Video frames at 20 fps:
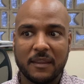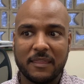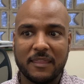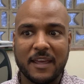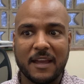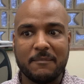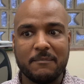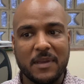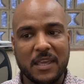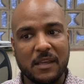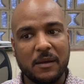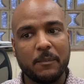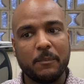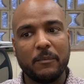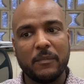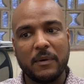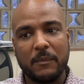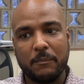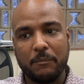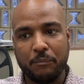that make
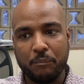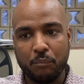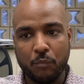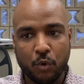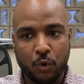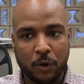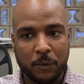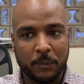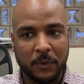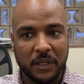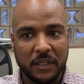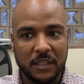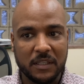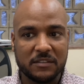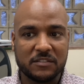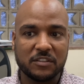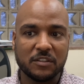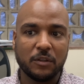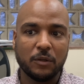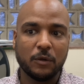more money,
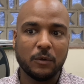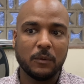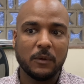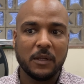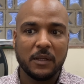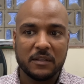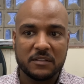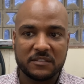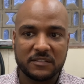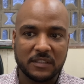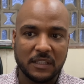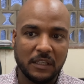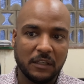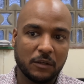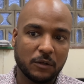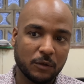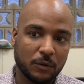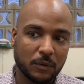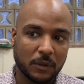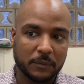so
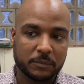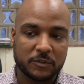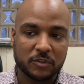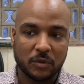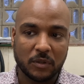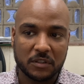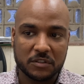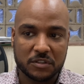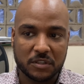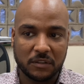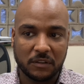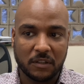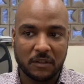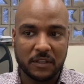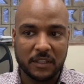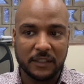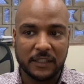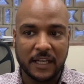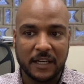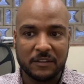single up to
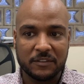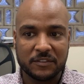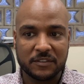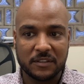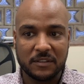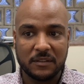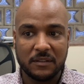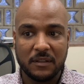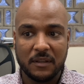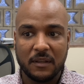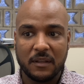130,000